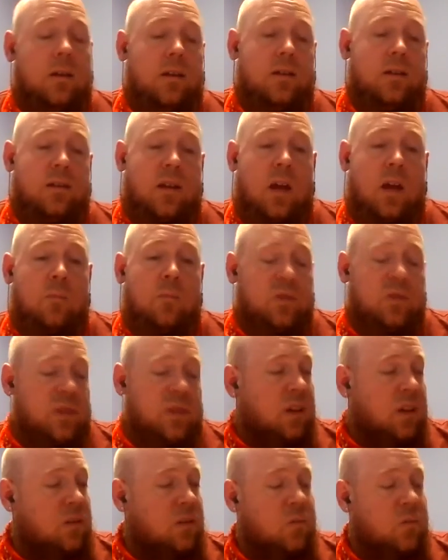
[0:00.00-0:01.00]
Time will
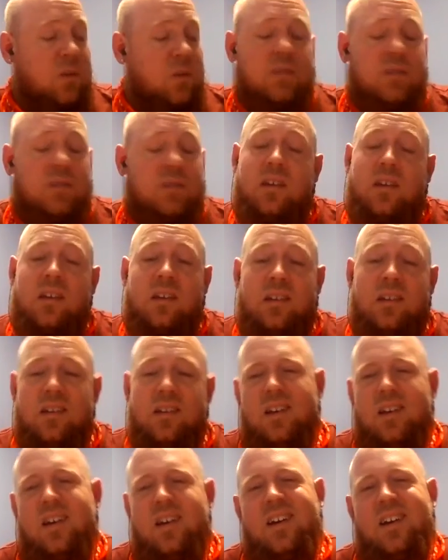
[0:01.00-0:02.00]
tell. We'll see.
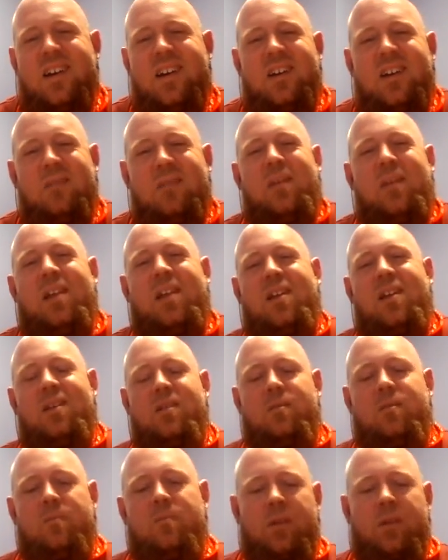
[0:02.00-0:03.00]

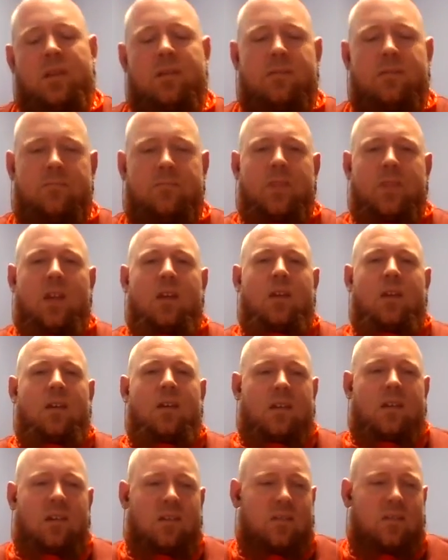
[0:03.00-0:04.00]
But
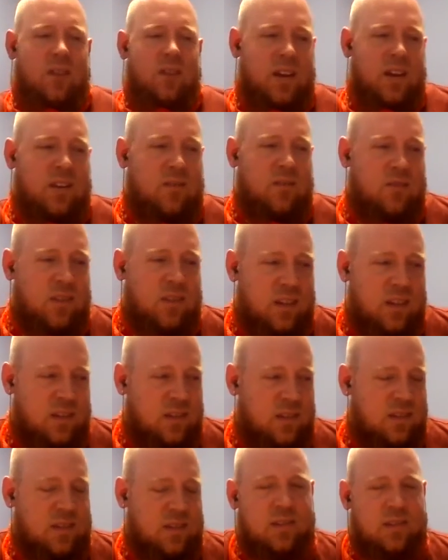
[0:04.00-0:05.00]
all right, well
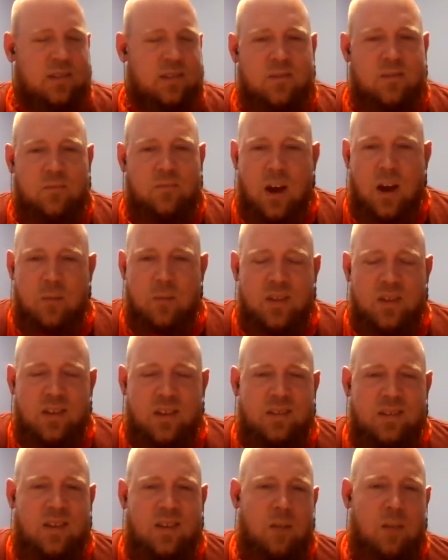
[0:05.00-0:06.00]
let's wrap
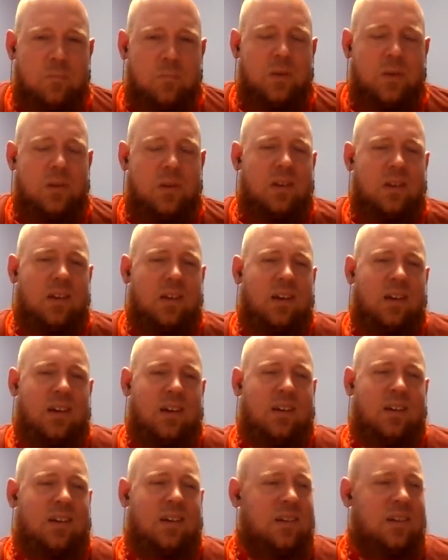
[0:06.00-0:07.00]
this up.
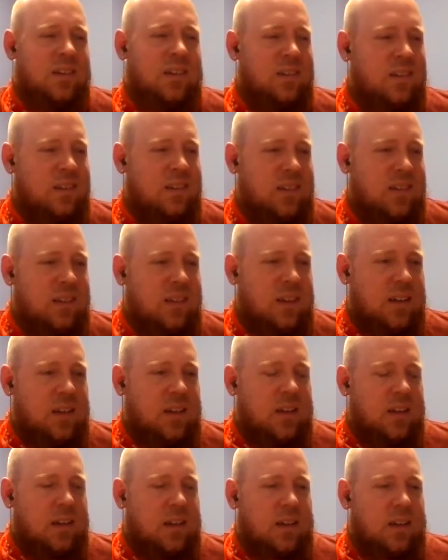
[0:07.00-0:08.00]
Uh,
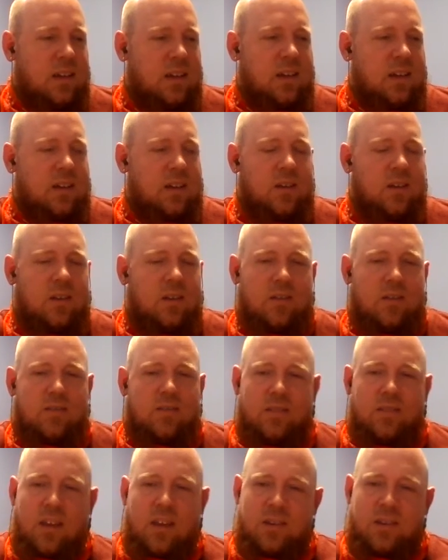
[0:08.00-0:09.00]

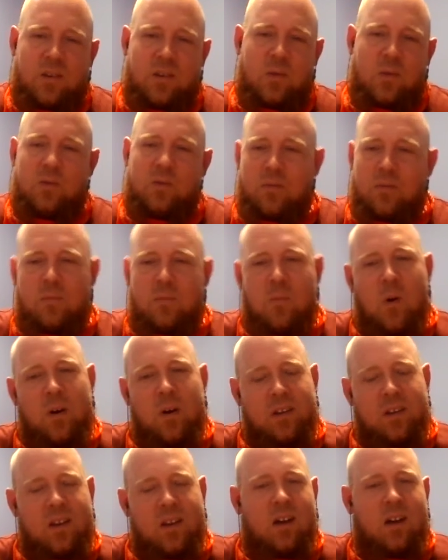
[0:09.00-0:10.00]
Stay tuned for more
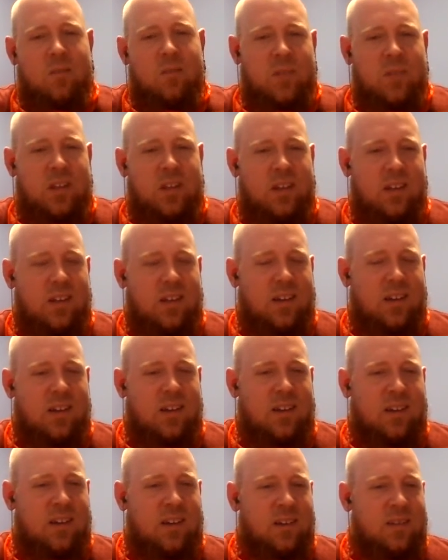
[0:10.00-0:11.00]
to come.
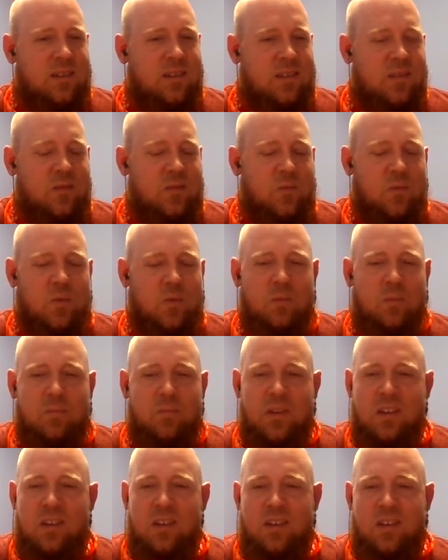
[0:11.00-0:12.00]
We'll
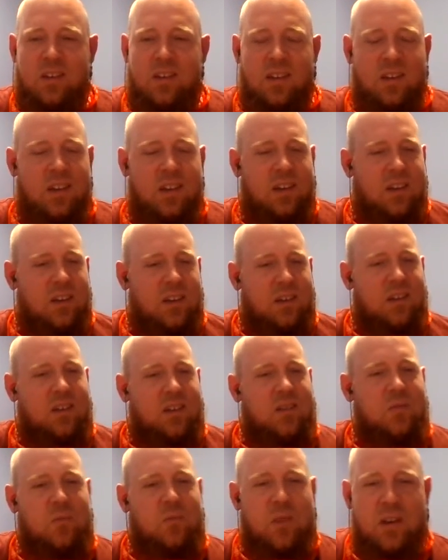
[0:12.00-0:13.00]
be
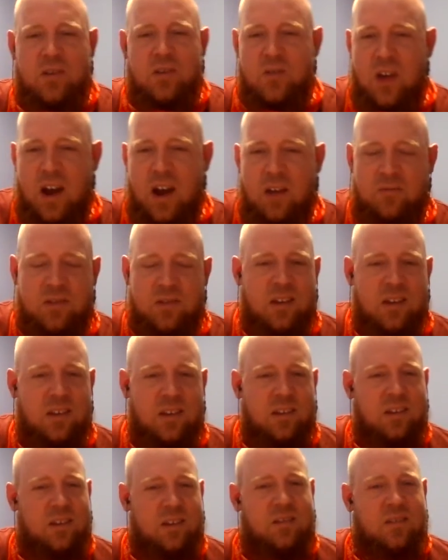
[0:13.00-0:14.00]

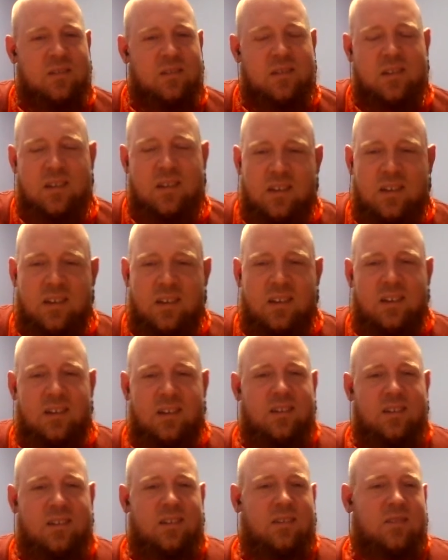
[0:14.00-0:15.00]
redrafting
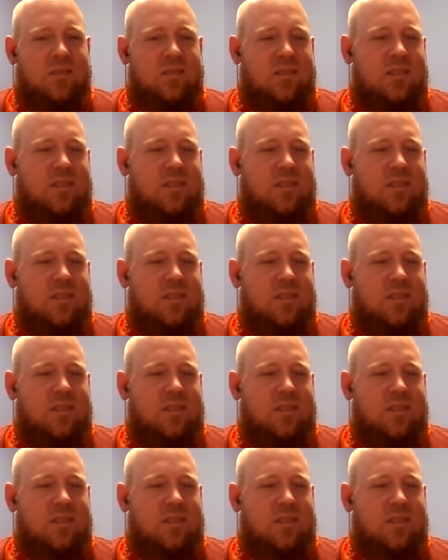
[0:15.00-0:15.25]
and